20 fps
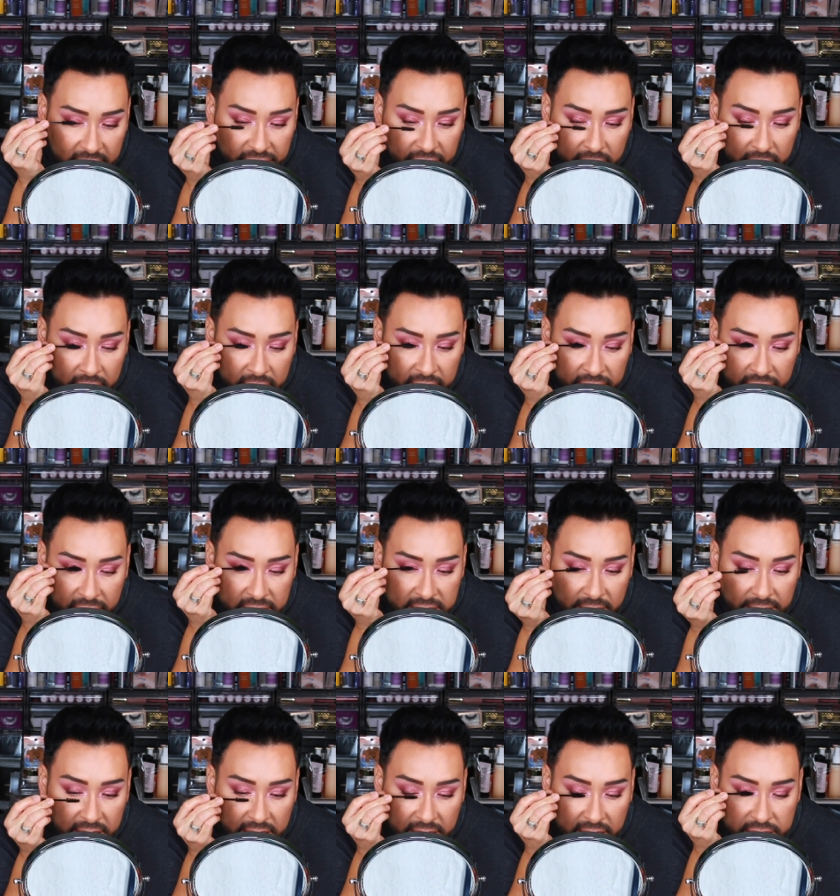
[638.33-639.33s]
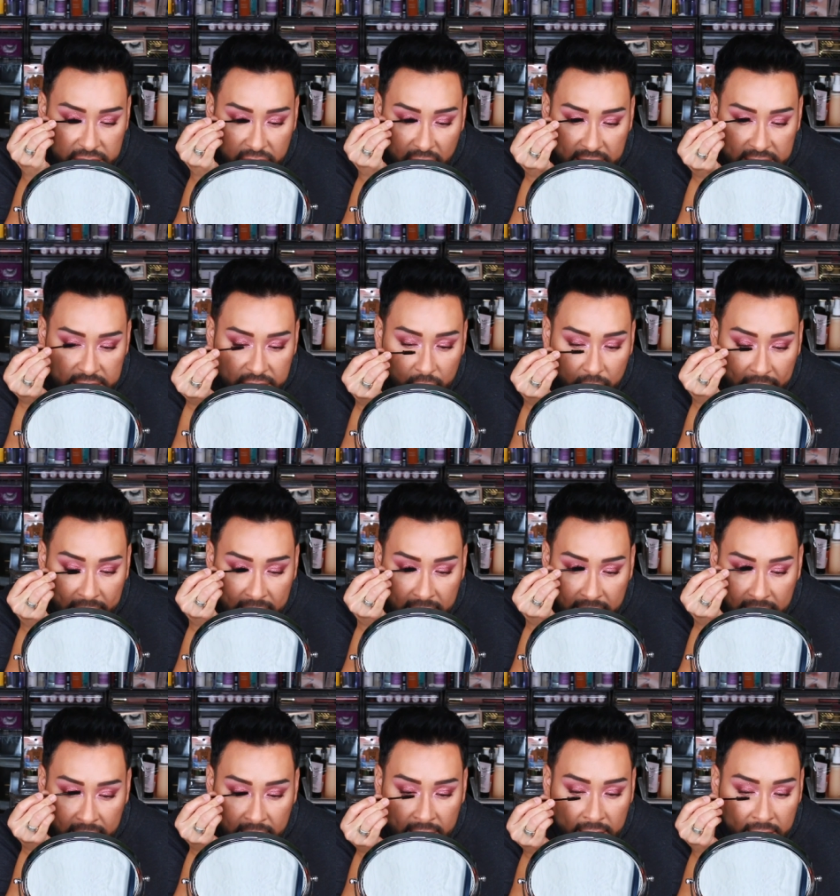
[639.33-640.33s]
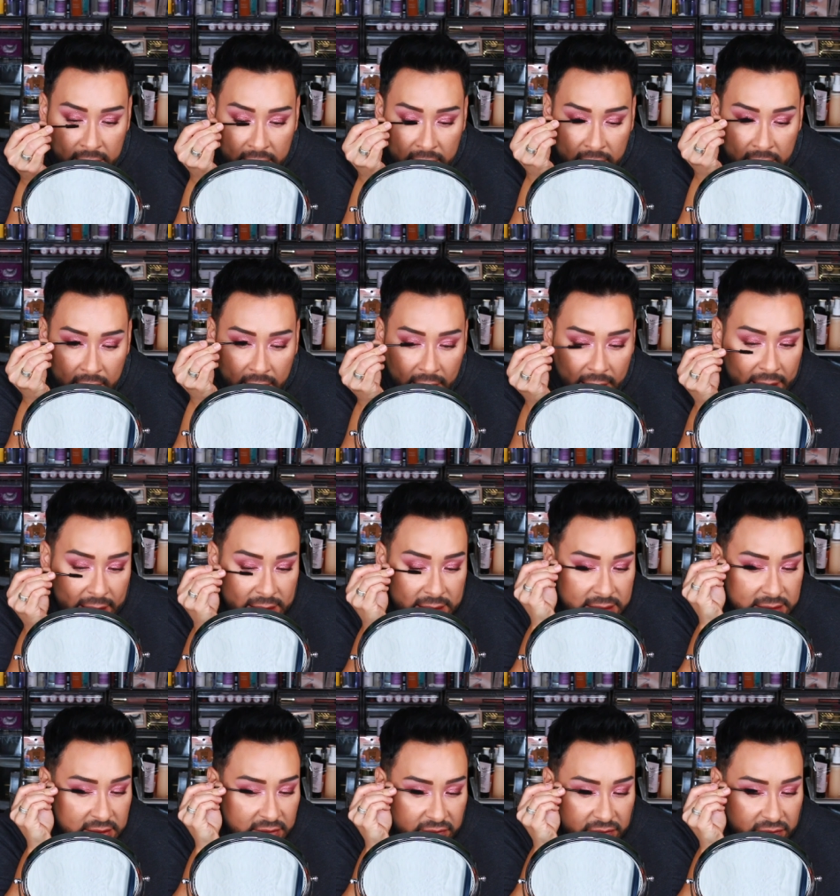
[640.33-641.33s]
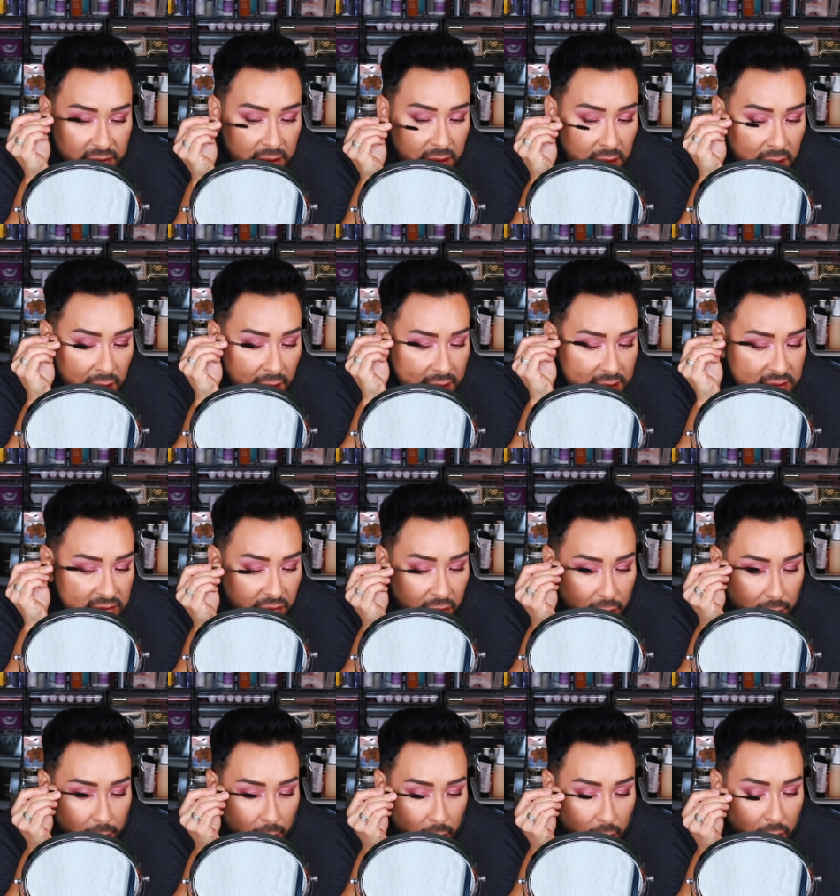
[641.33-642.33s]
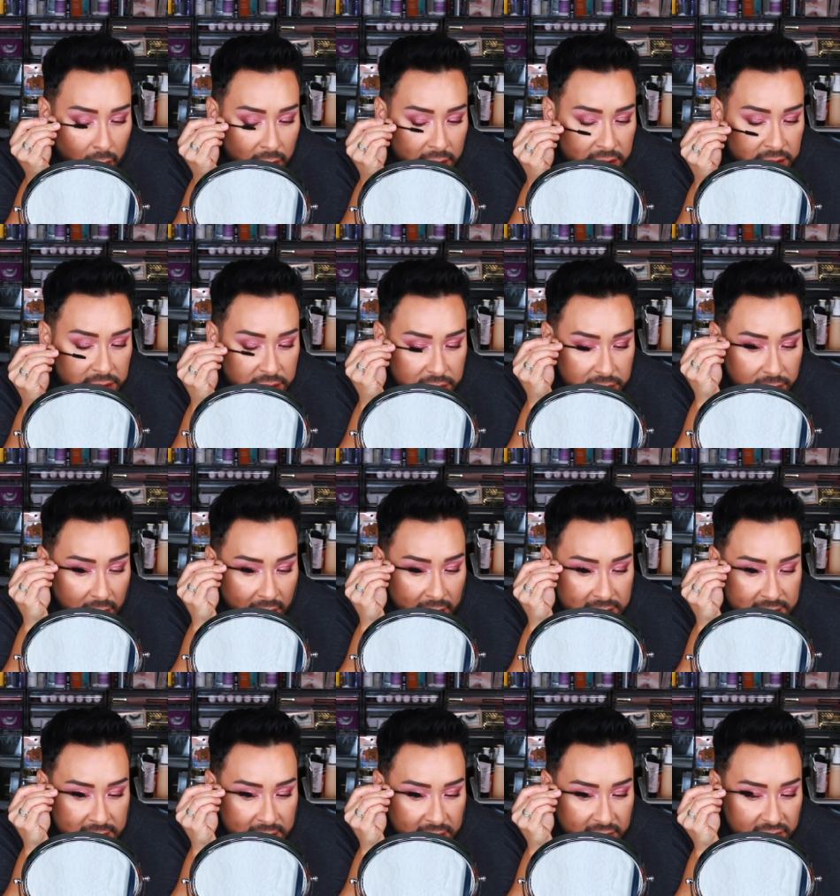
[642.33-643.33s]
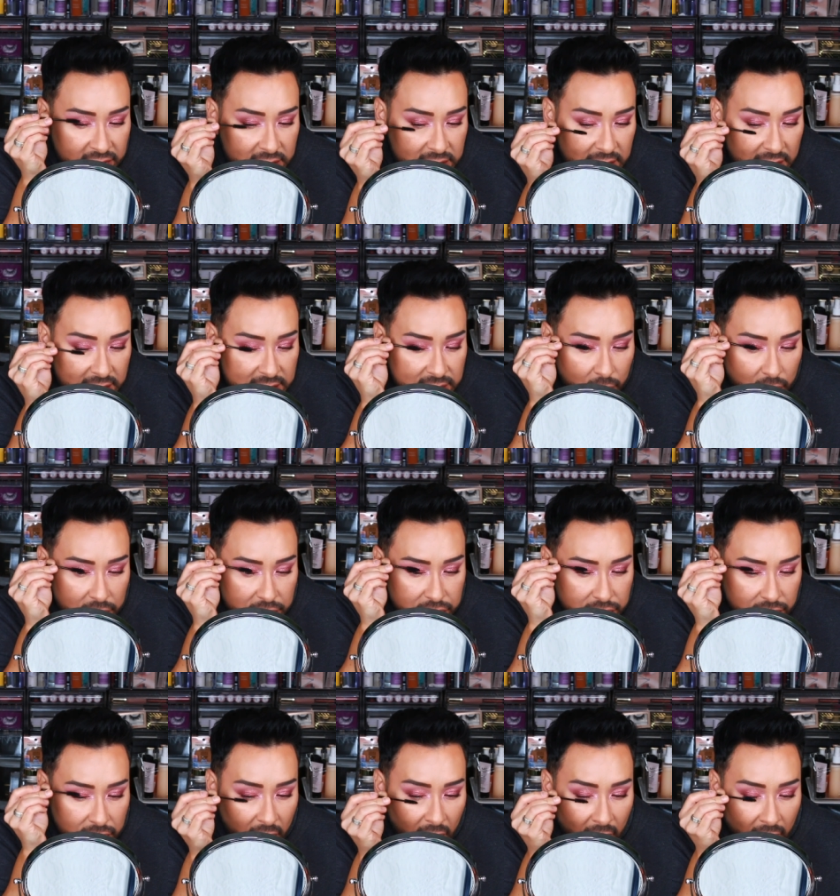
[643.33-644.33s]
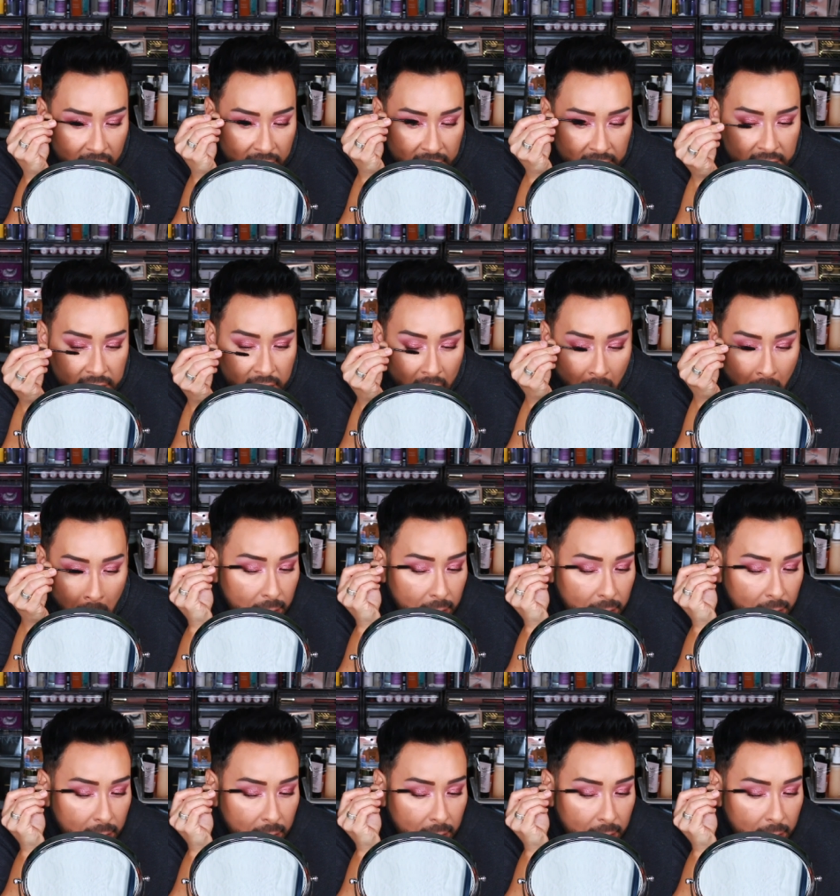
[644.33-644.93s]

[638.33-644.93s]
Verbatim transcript: If you're looking for something that dries quickly, it doesn't feel like it's very moisturizing, it feels like it's more drying.